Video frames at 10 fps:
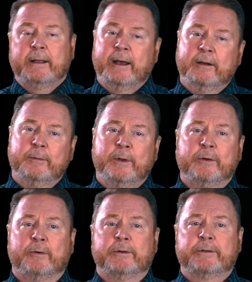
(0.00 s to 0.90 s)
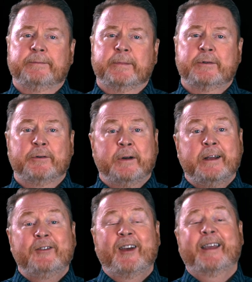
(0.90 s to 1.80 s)
That could be yours. So
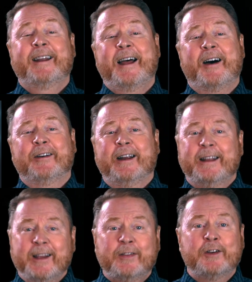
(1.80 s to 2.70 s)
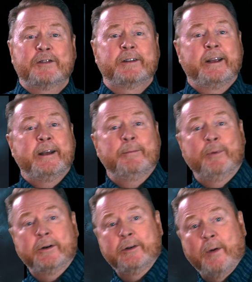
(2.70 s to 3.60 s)
check it out and get this
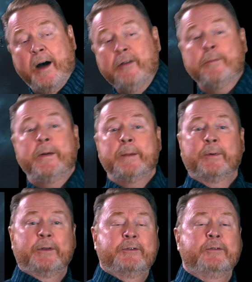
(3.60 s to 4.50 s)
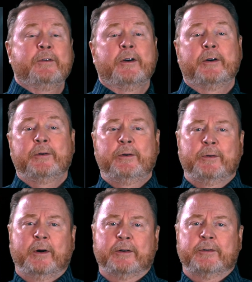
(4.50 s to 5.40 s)
book to other people that you know
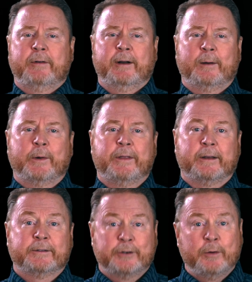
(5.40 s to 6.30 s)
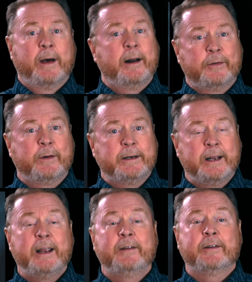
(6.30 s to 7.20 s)
who are struggling with this. 2 out of 3
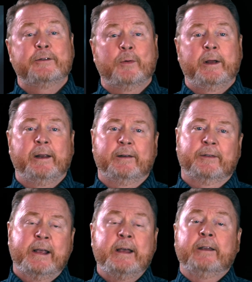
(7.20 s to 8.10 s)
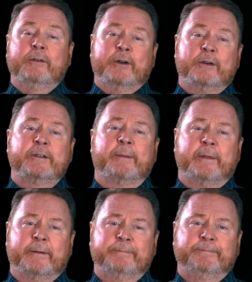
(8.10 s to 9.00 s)
teens and tweens. You know some
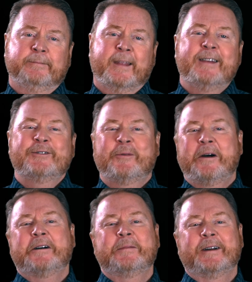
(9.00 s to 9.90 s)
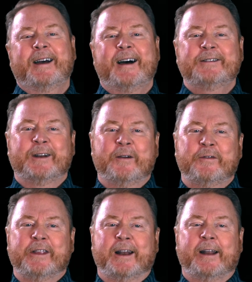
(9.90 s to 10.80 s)
of them. So welcome to God's Love
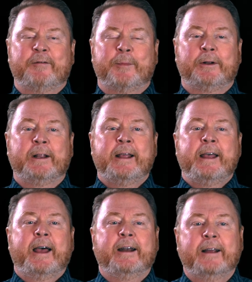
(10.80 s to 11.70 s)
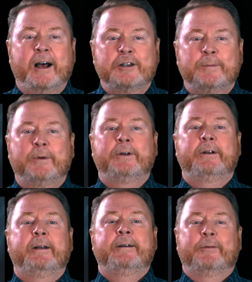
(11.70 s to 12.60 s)
for the Unlovable and
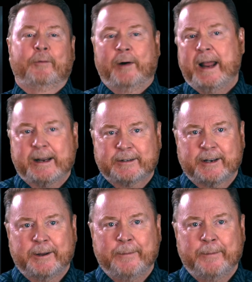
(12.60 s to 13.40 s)
Gospel Rant.